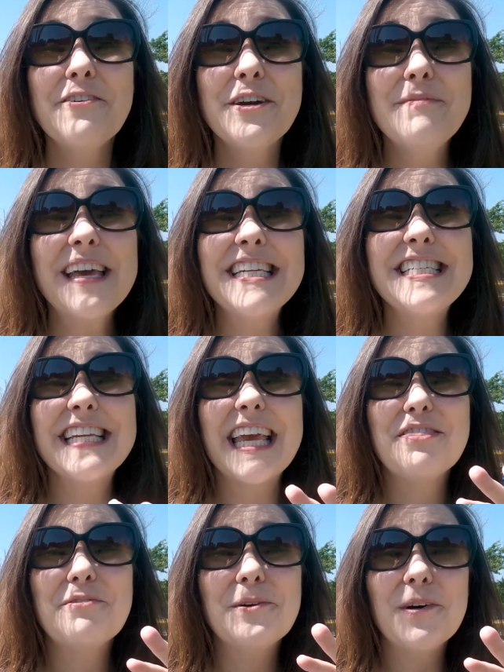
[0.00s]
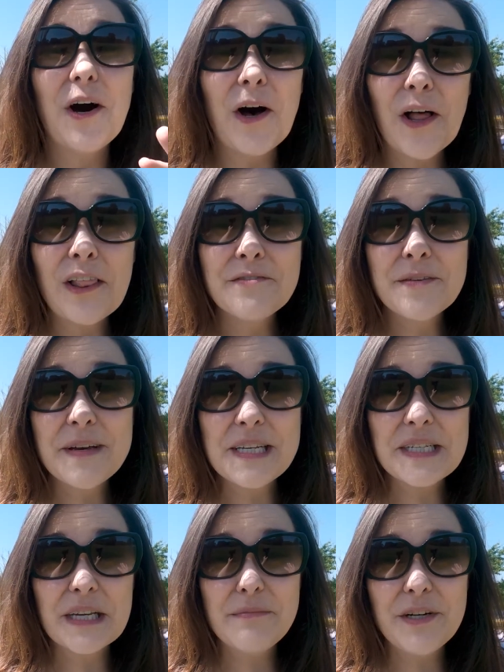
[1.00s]
we managed to get through all of the
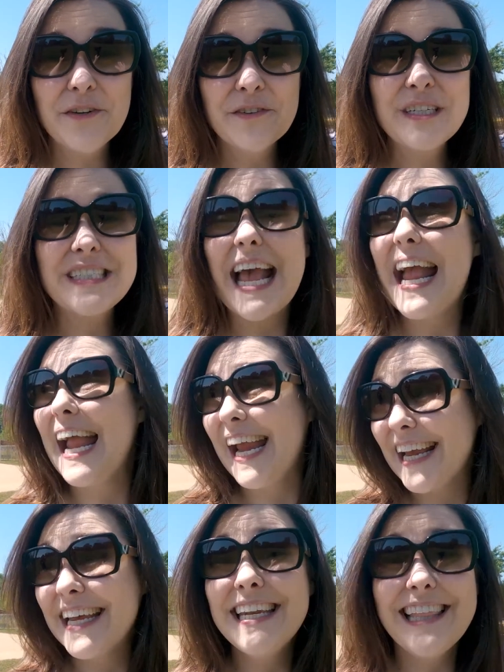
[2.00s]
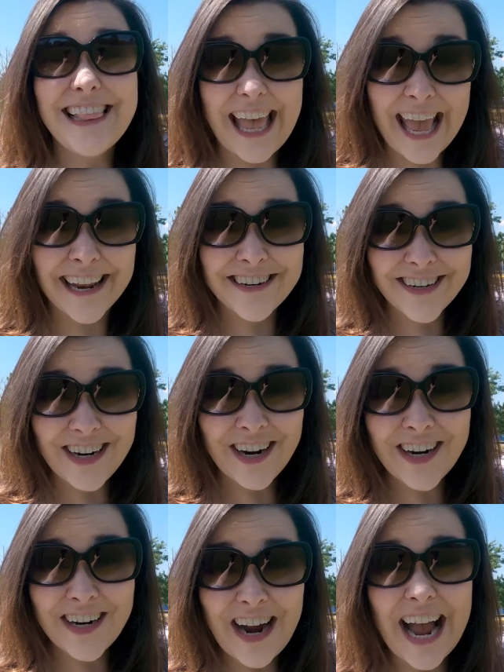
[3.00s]
basic maneuvers and land
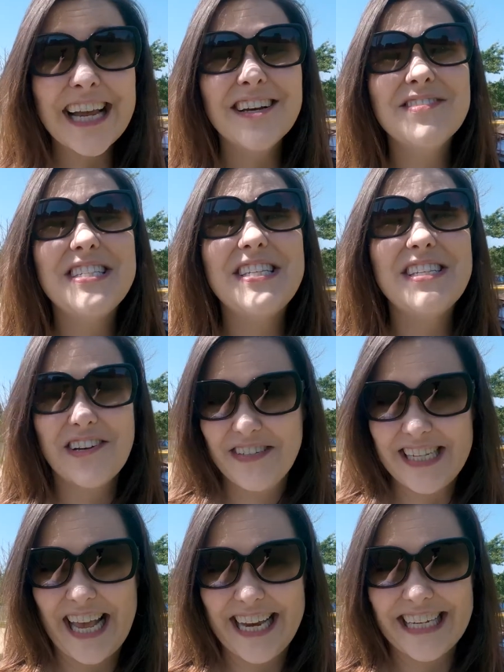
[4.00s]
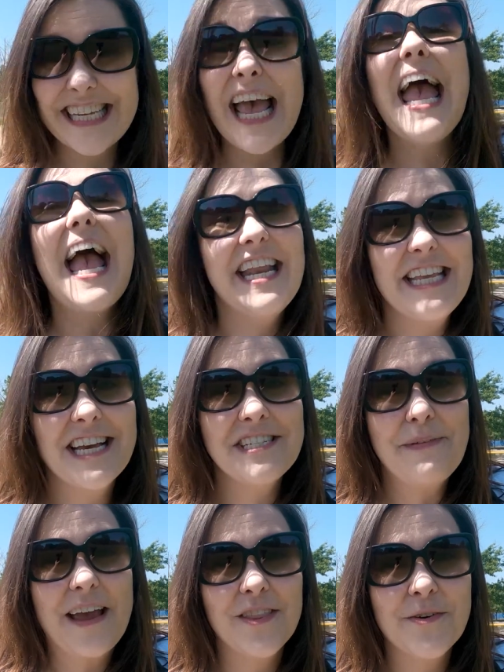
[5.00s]
her. I am so psyched. And
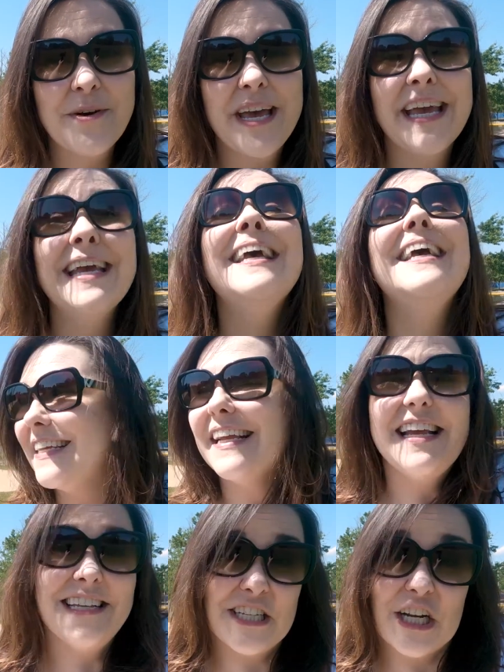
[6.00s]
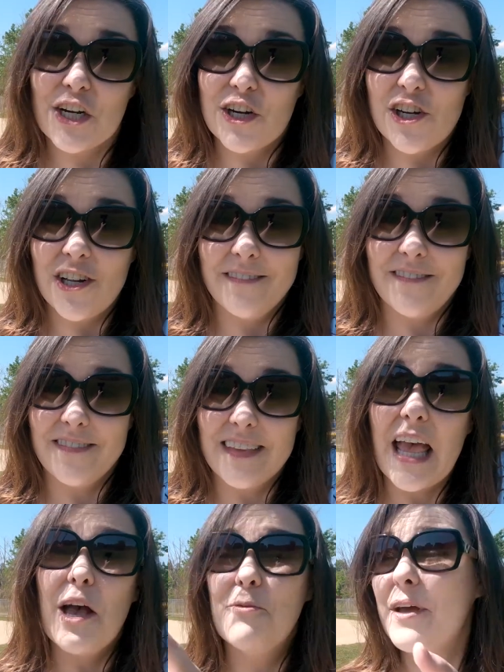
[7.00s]
yes, by the way, it's a girl.
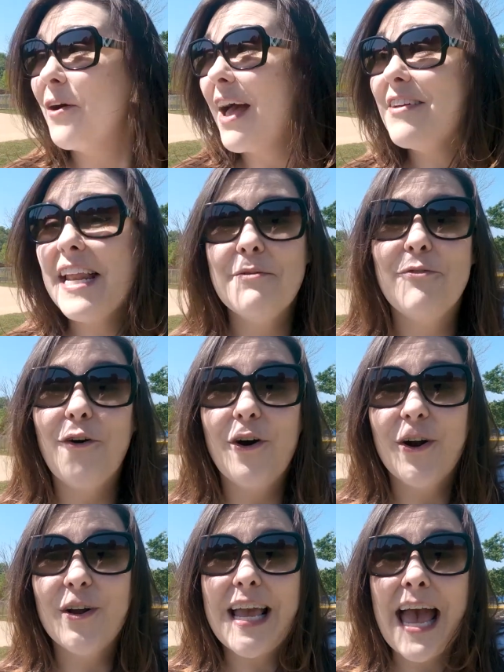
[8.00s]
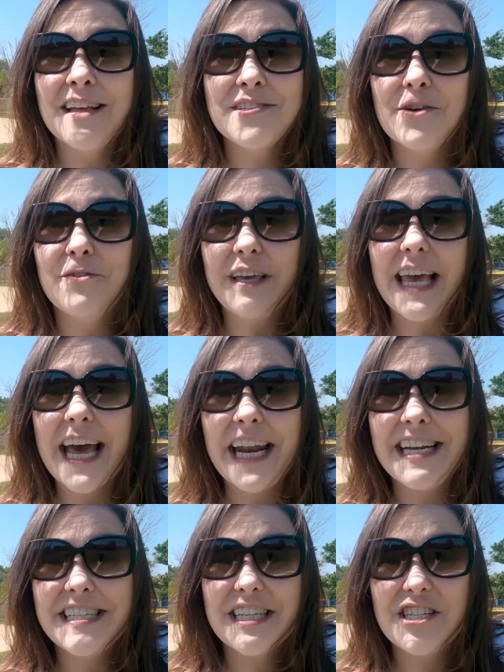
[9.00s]
We don't have a name for her yet, so if you got
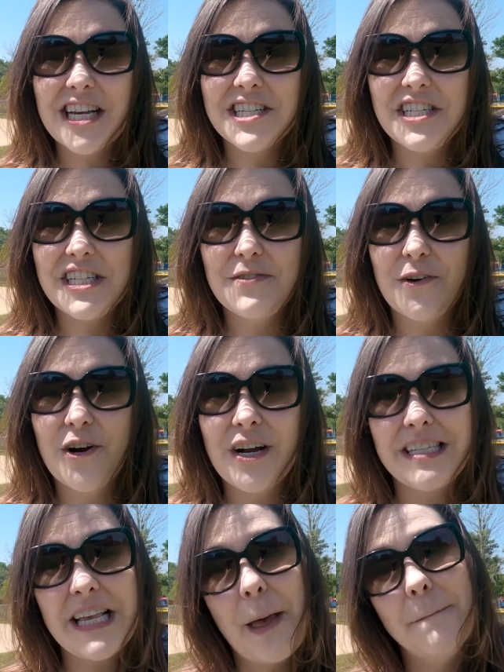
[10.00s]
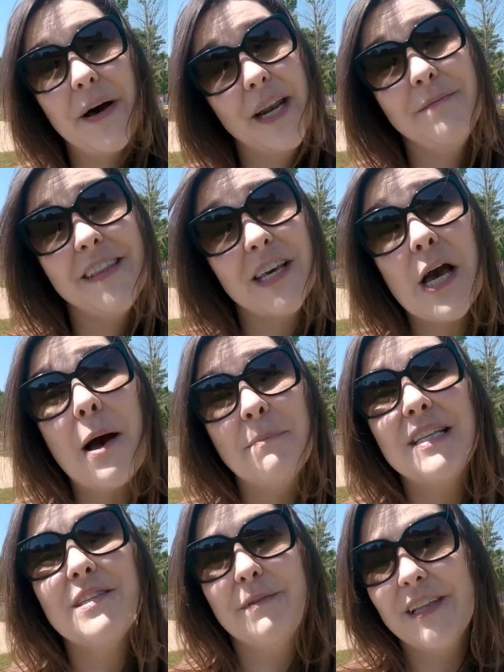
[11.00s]
any suggestions for us, put them in the
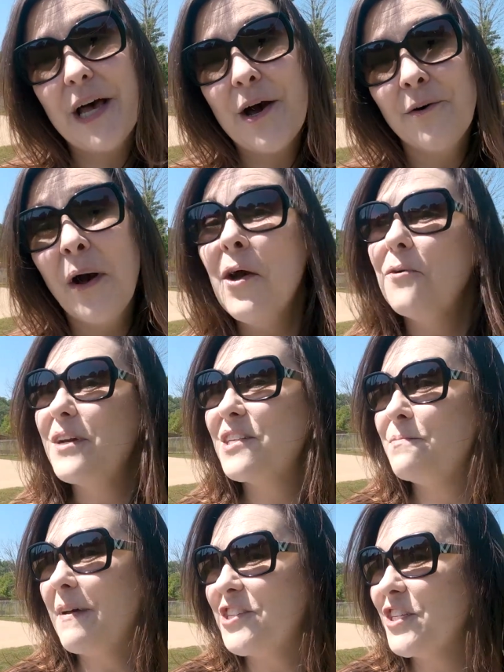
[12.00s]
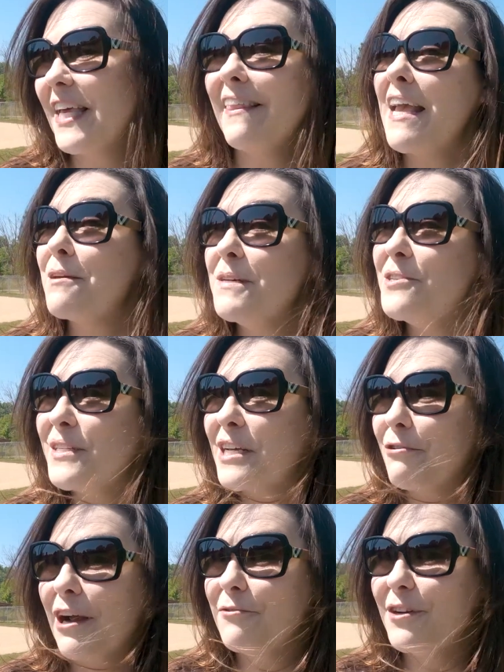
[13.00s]
comments below. We especially like
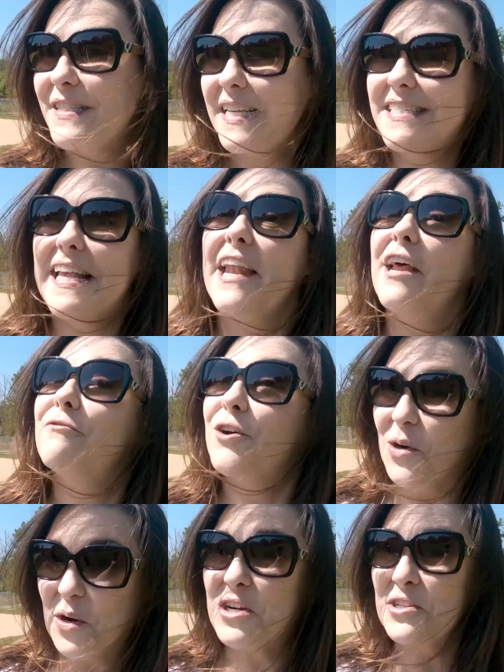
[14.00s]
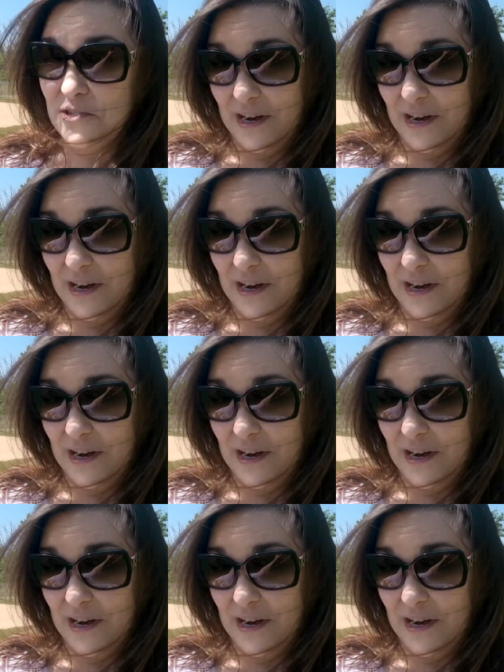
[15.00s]
music references and, of course,